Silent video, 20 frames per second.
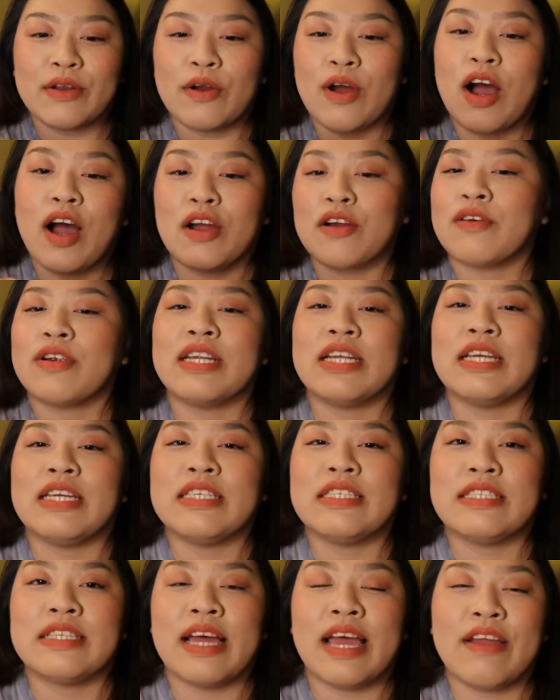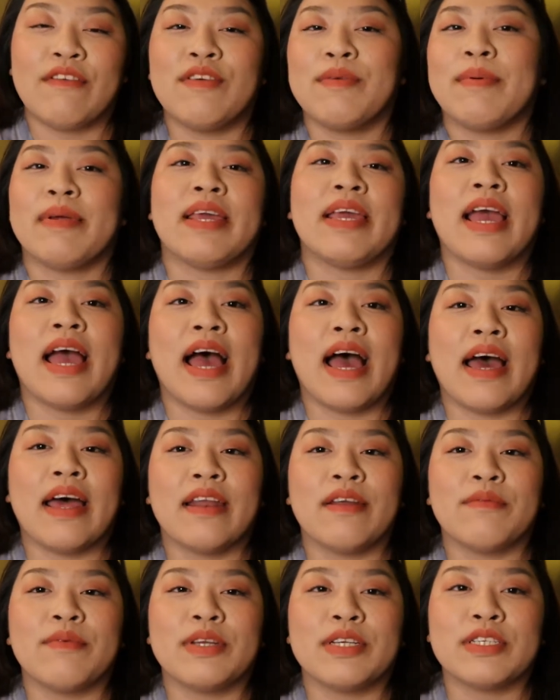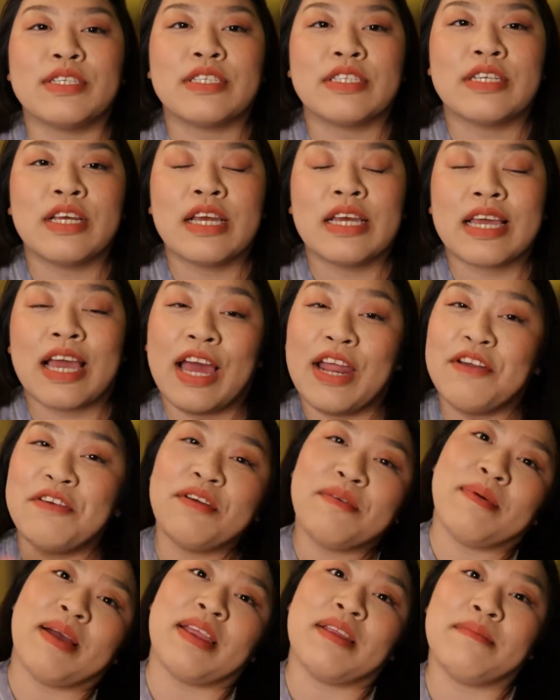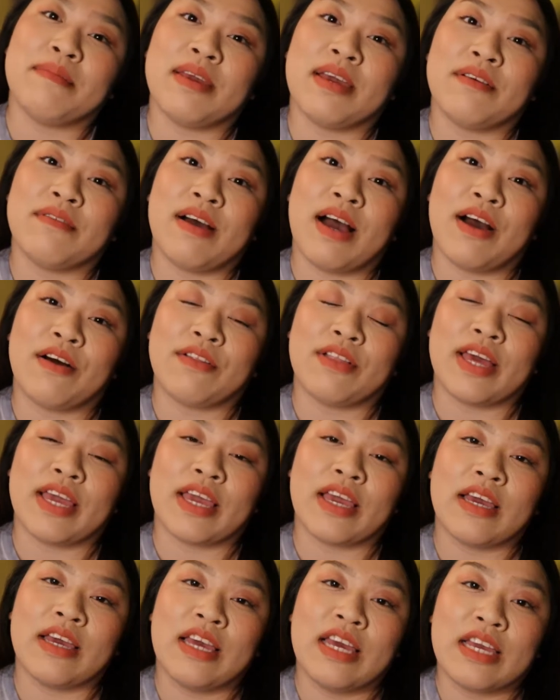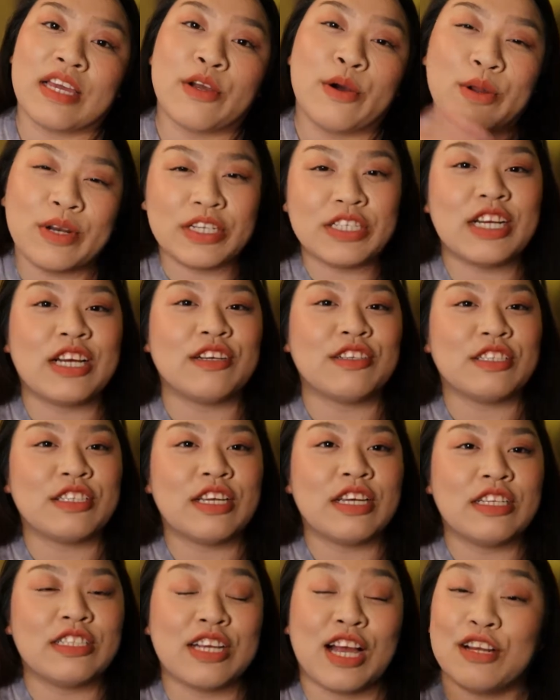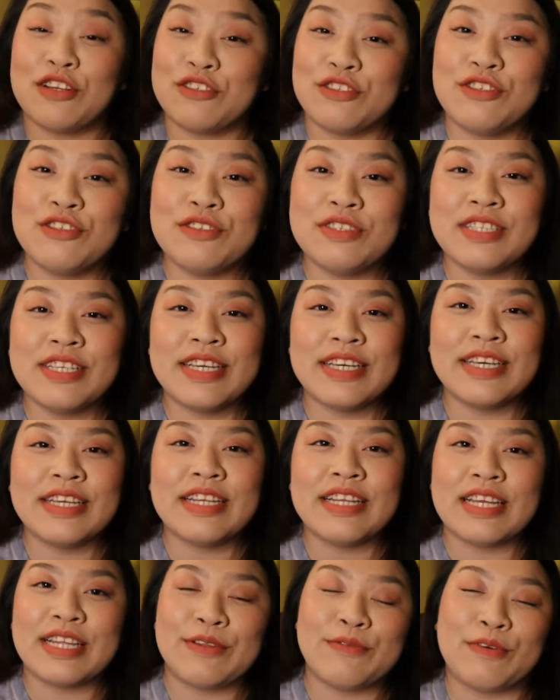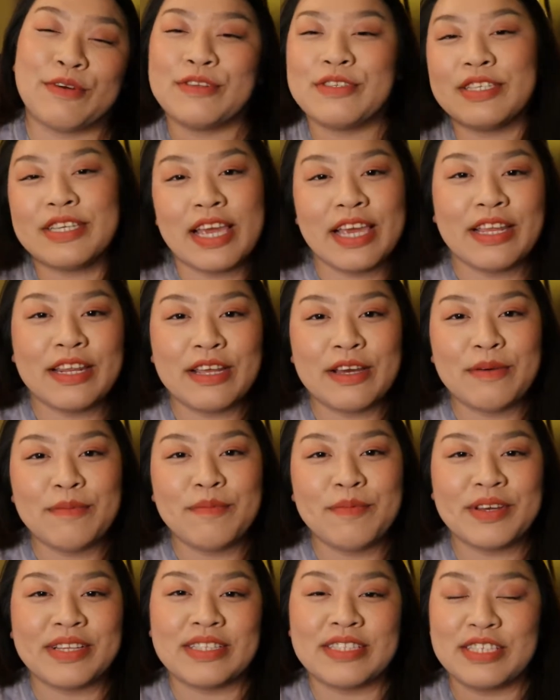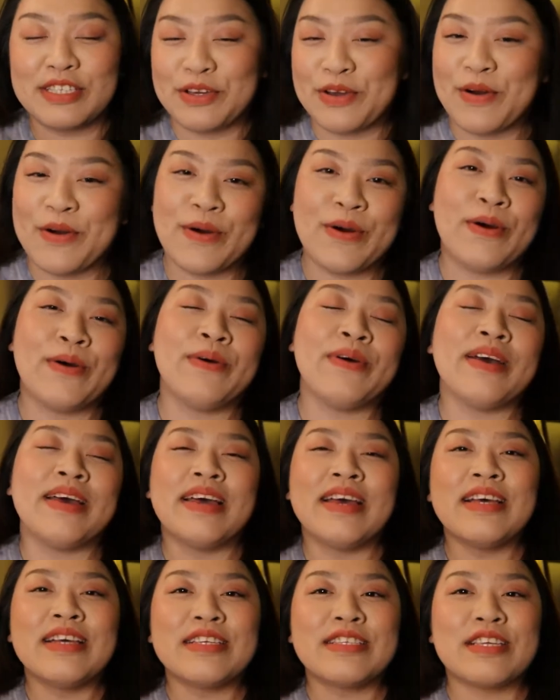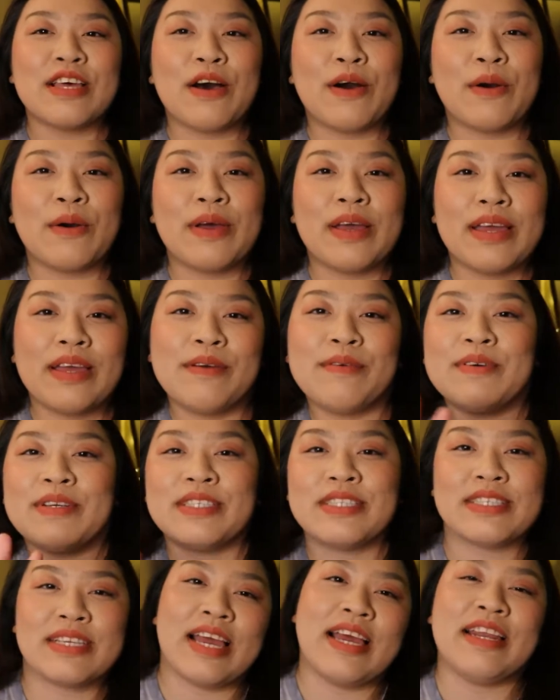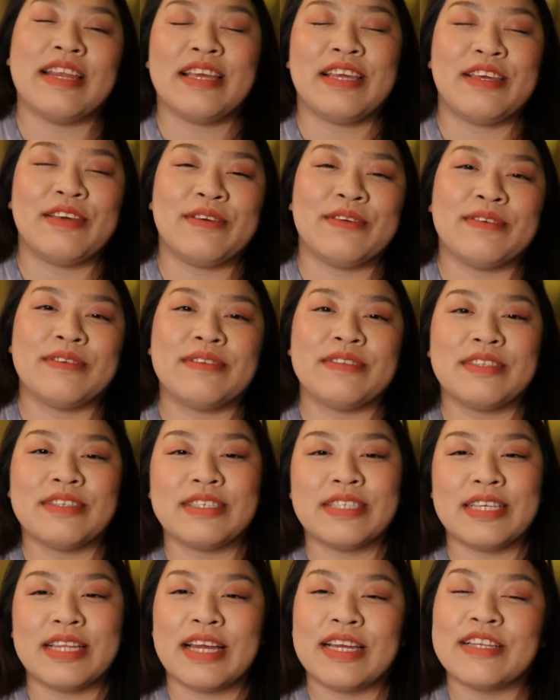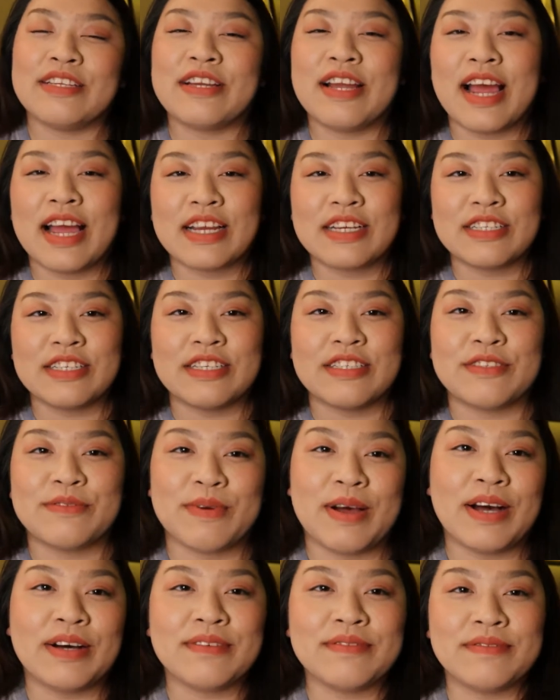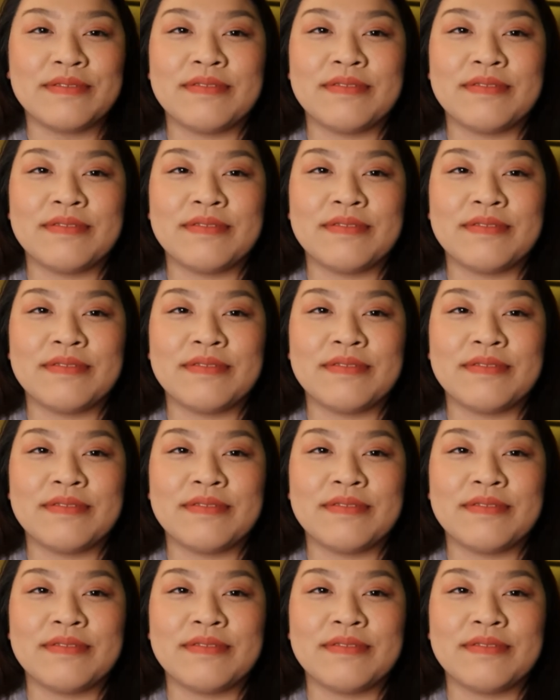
awkwardness that everybody had, which kind of reminded me of how like Golden Child's Jang Jun did in Rosy Kingdom with TOO. So it was kind of cute to see that interaction as well.